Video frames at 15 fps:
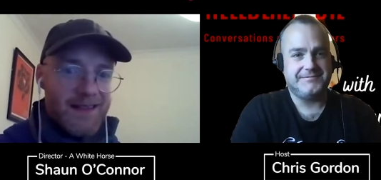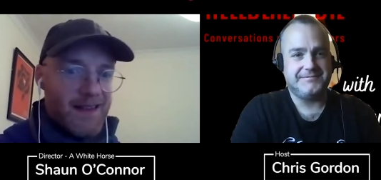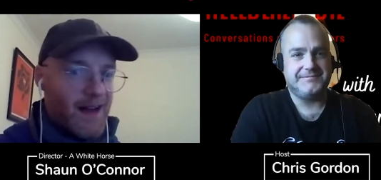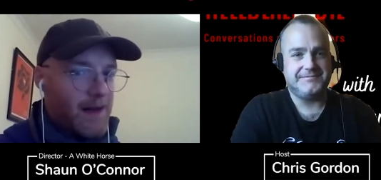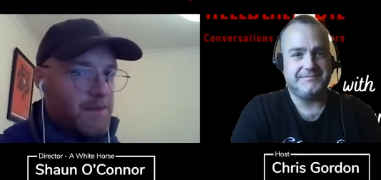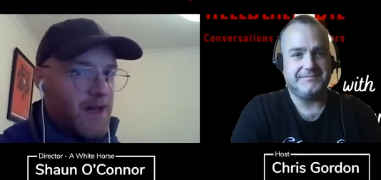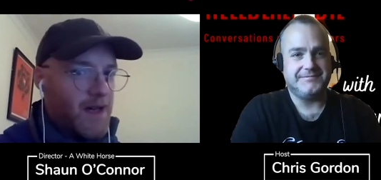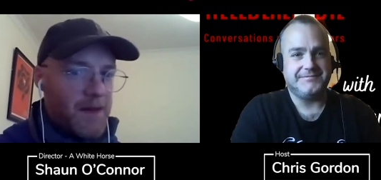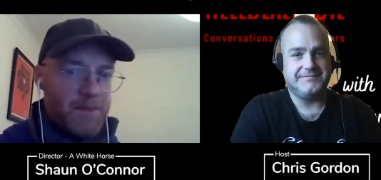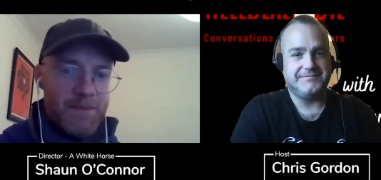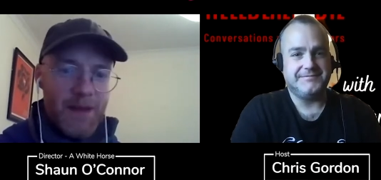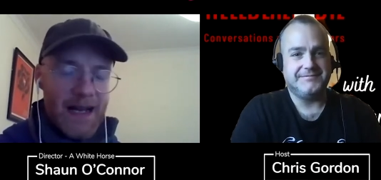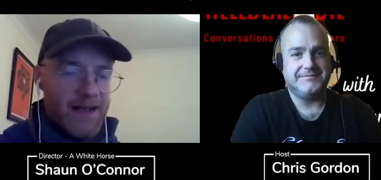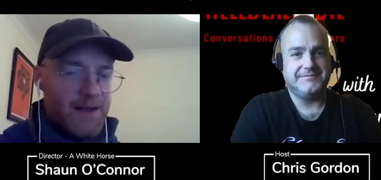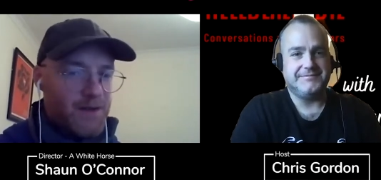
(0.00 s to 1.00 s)
Speaker 1: I'm not
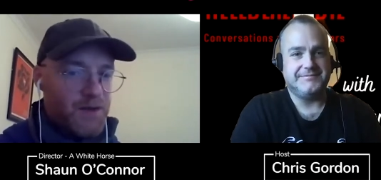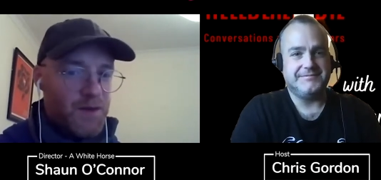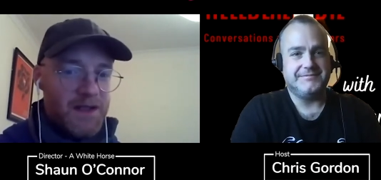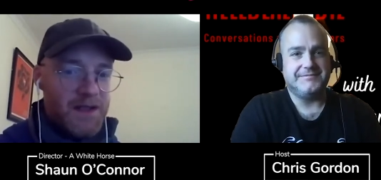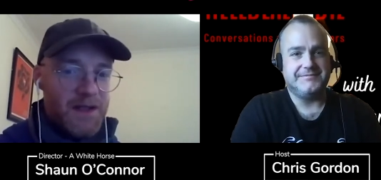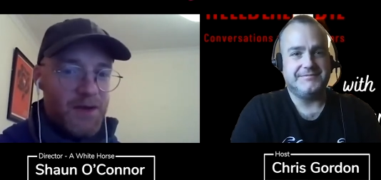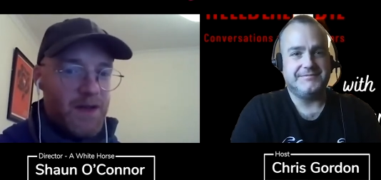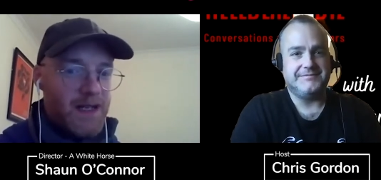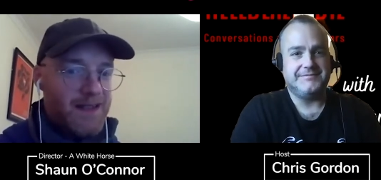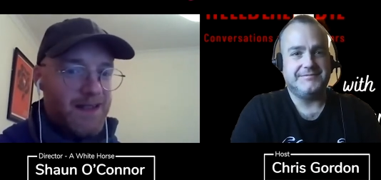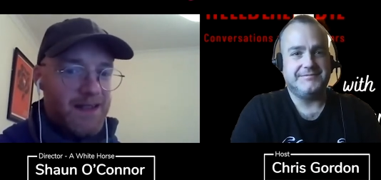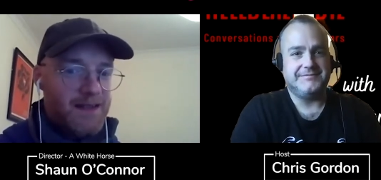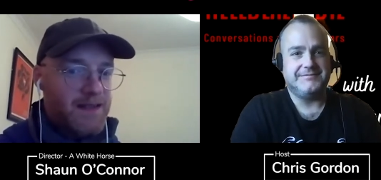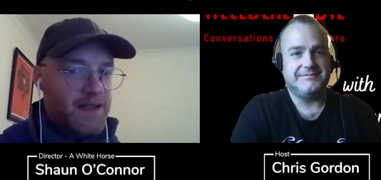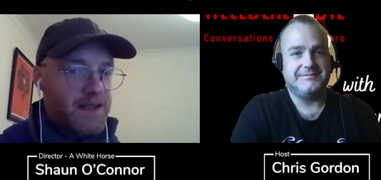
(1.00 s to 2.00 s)
banging out 20 quid
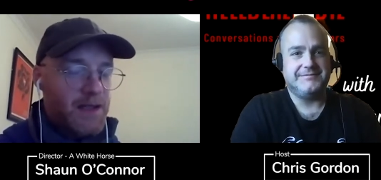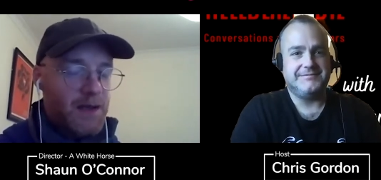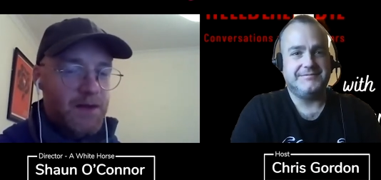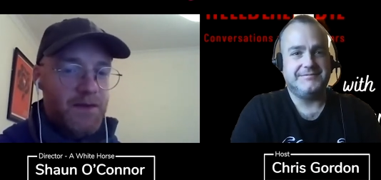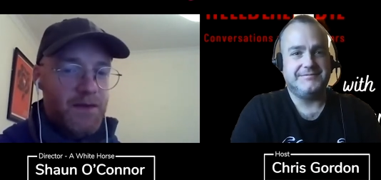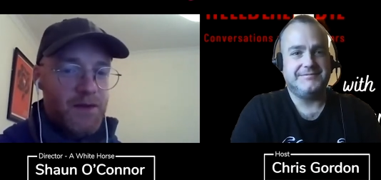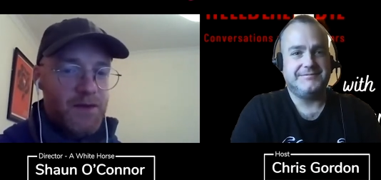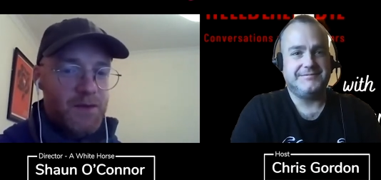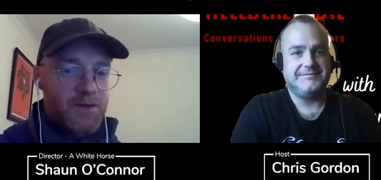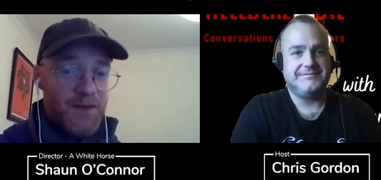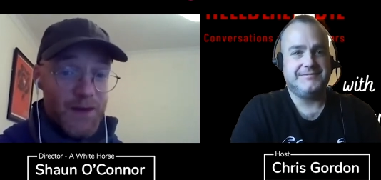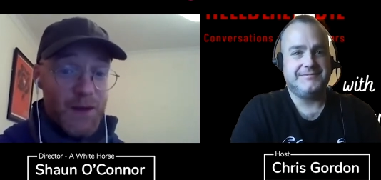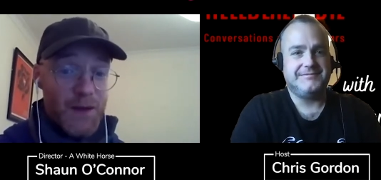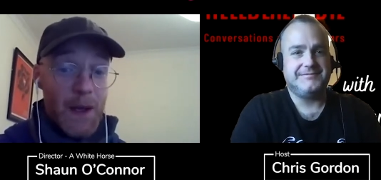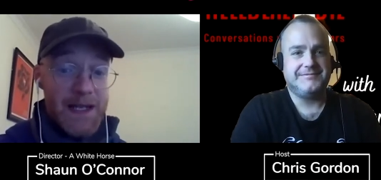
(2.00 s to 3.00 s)
to sit down for
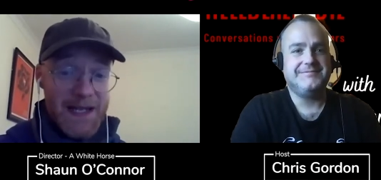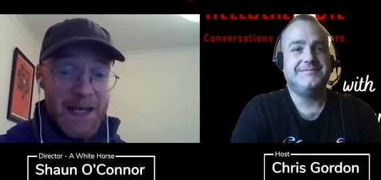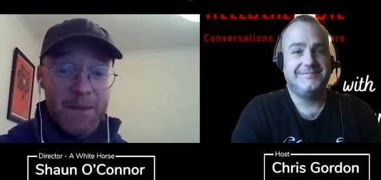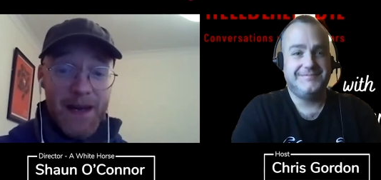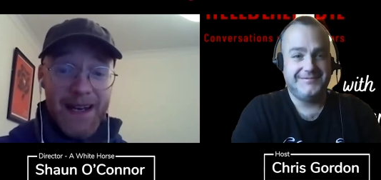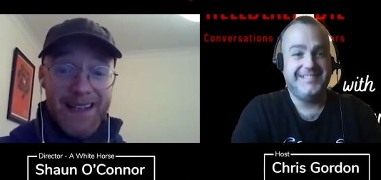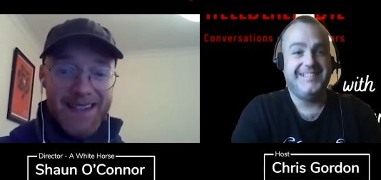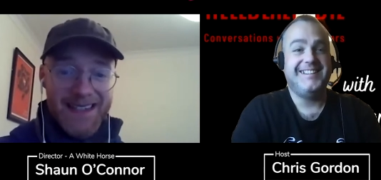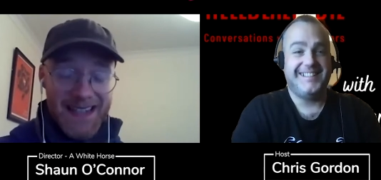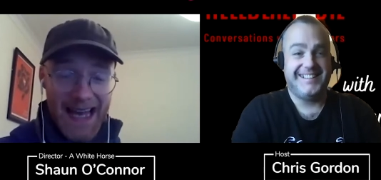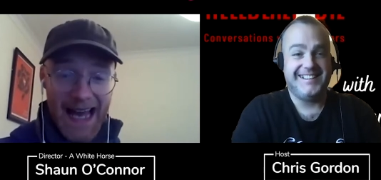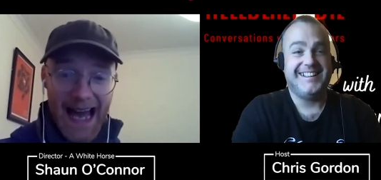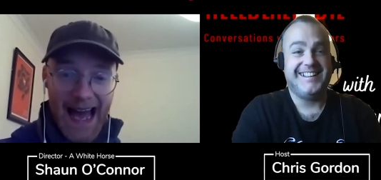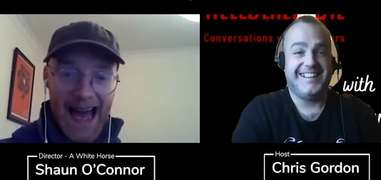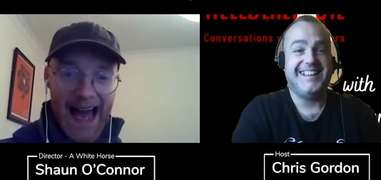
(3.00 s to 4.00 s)
20 minutes
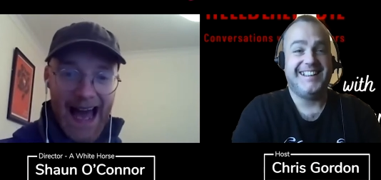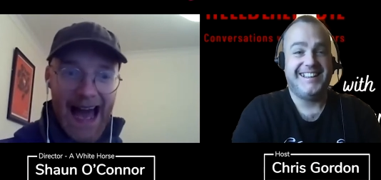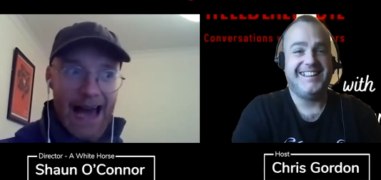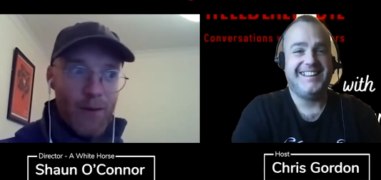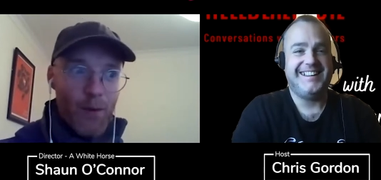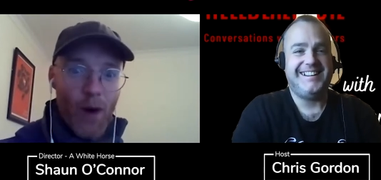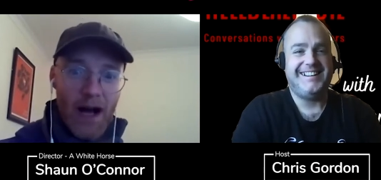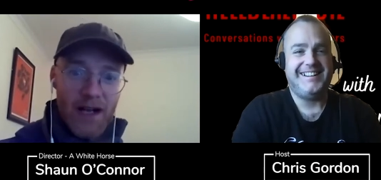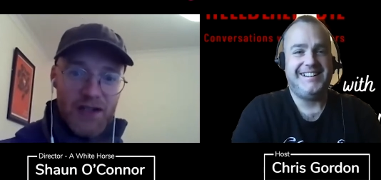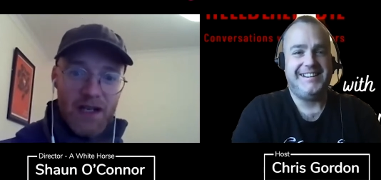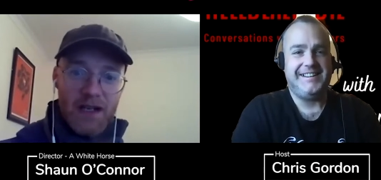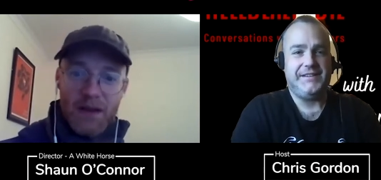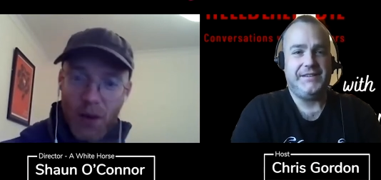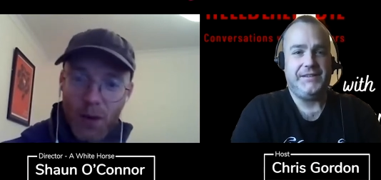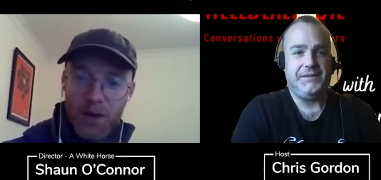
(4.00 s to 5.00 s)
and watch
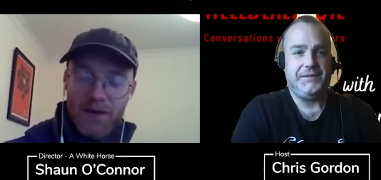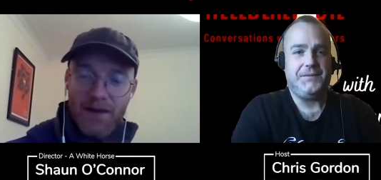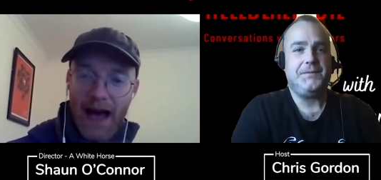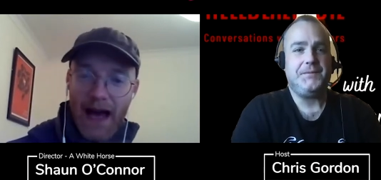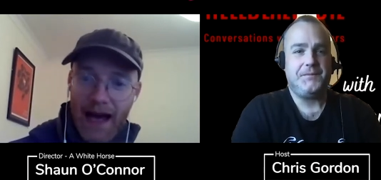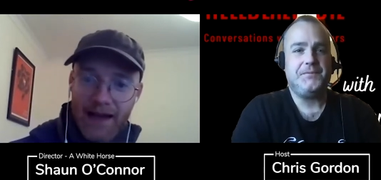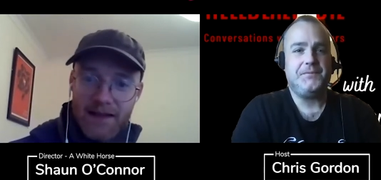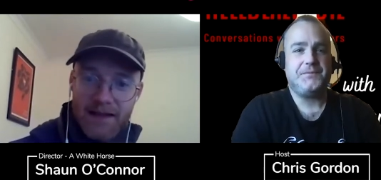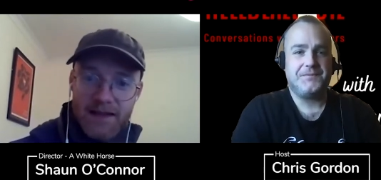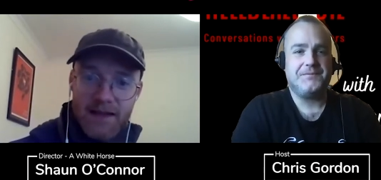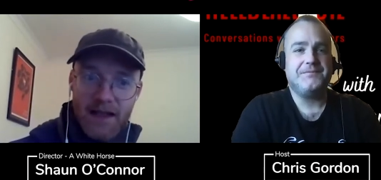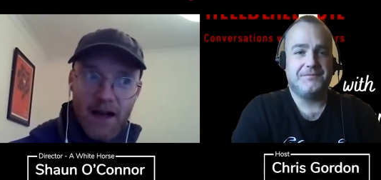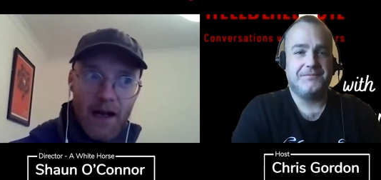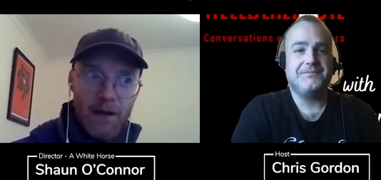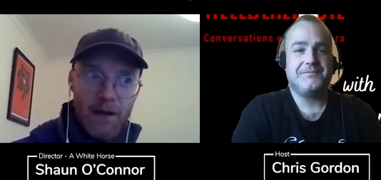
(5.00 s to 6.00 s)
a load of ads
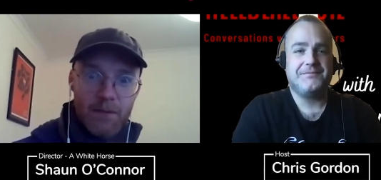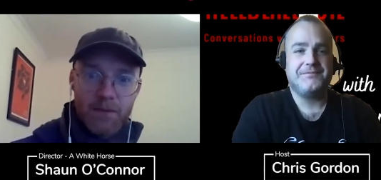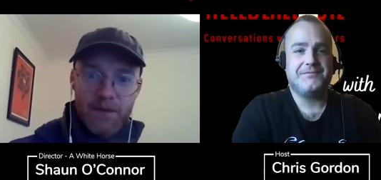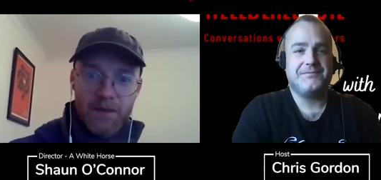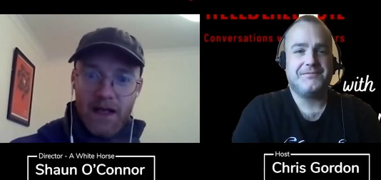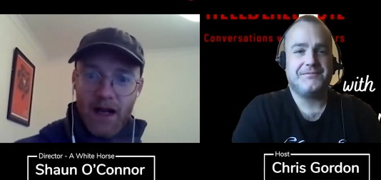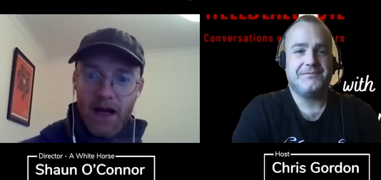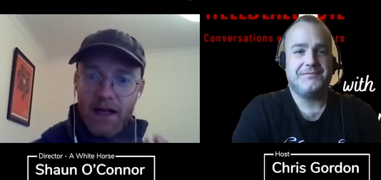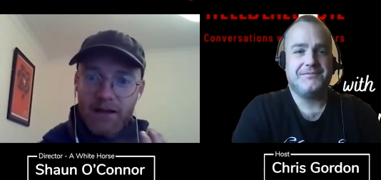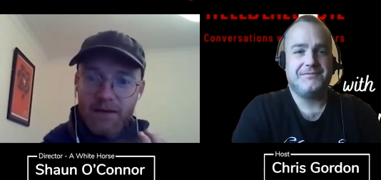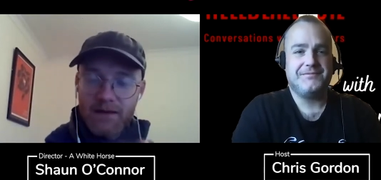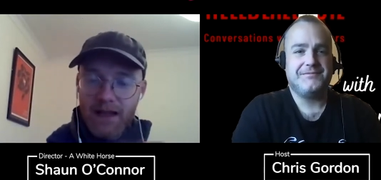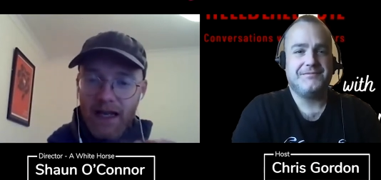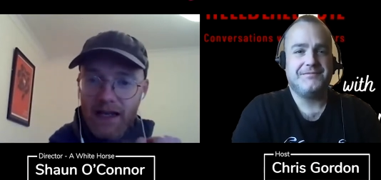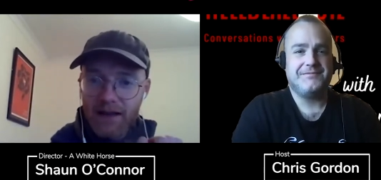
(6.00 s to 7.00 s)
that I
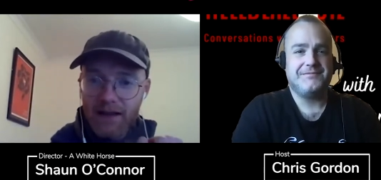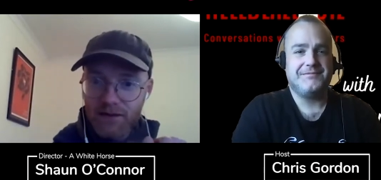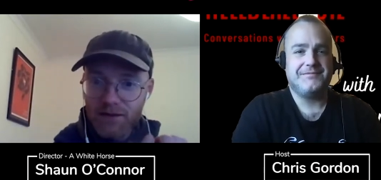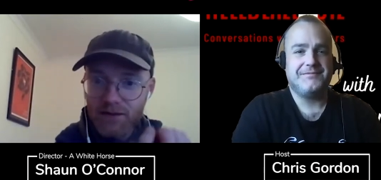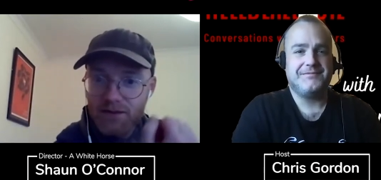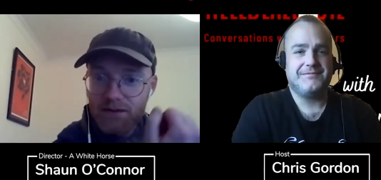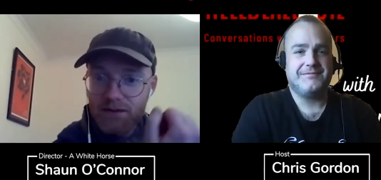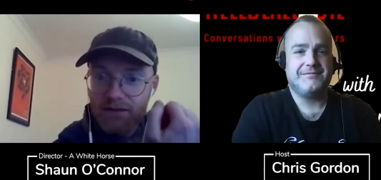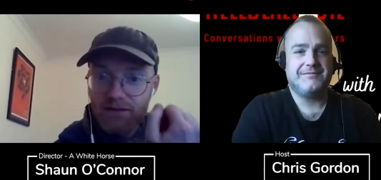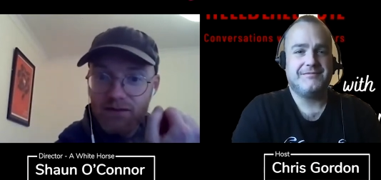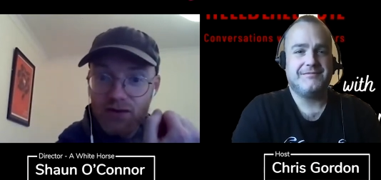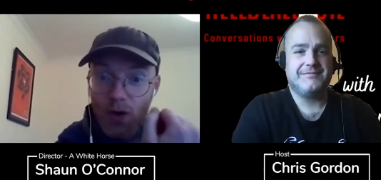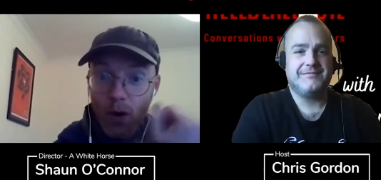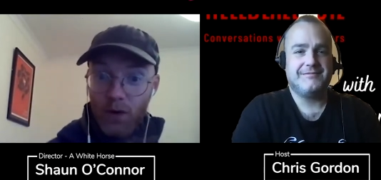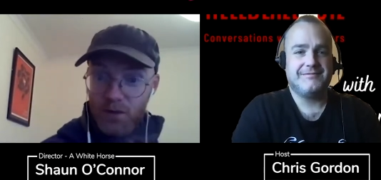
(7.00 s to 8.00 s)
like
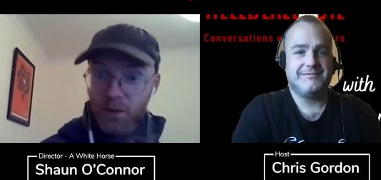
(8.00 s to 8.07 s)
don't